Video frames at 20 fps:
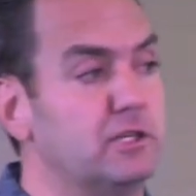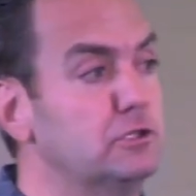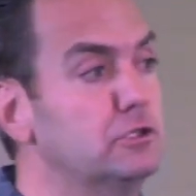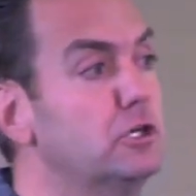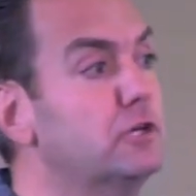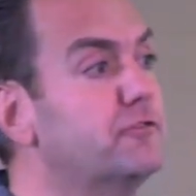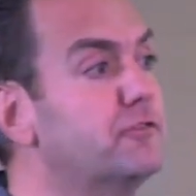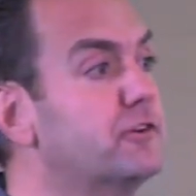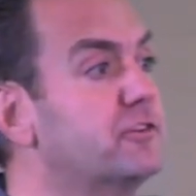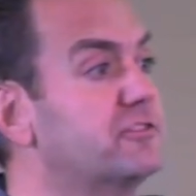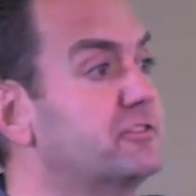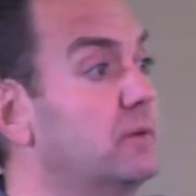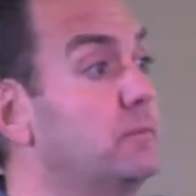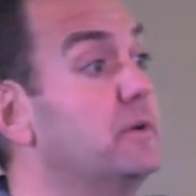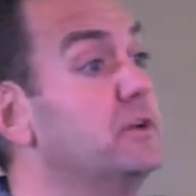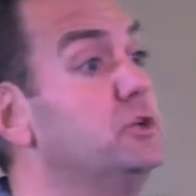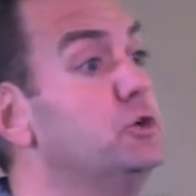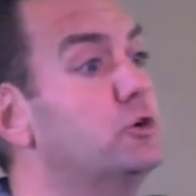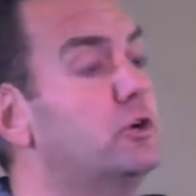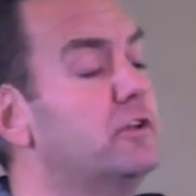You look for
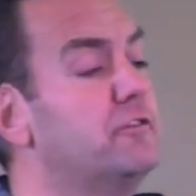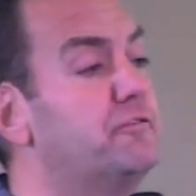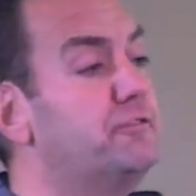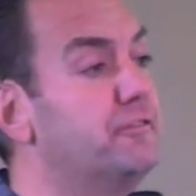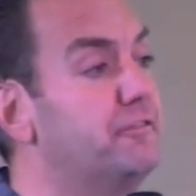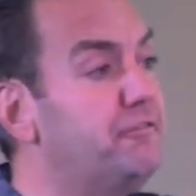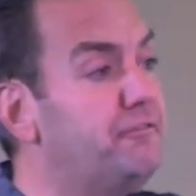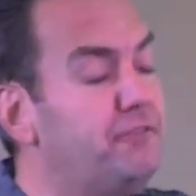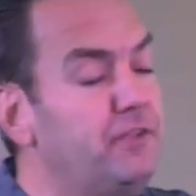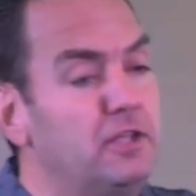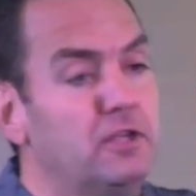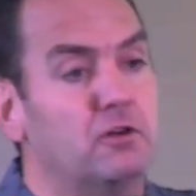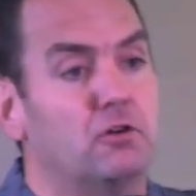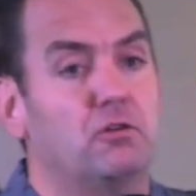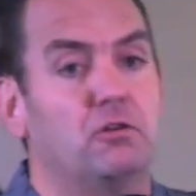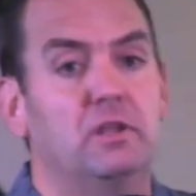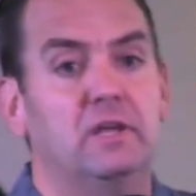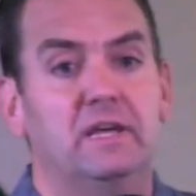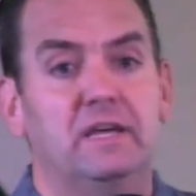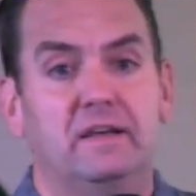someone who can
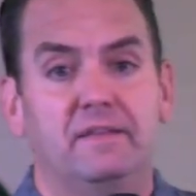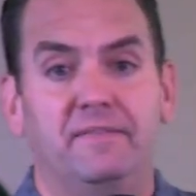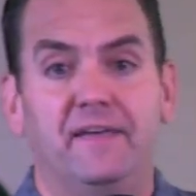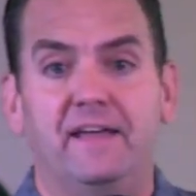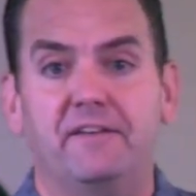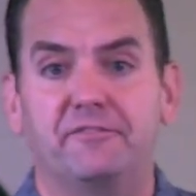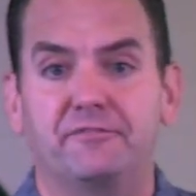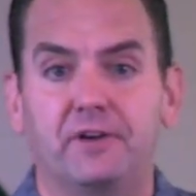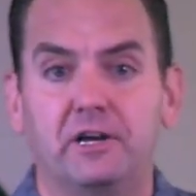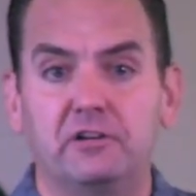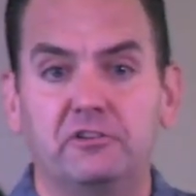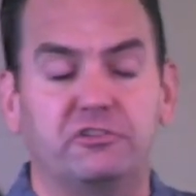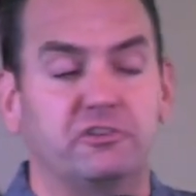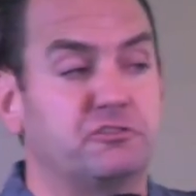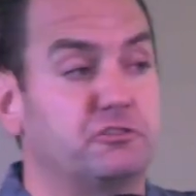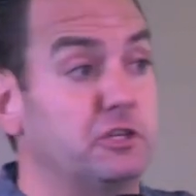fulfill that function.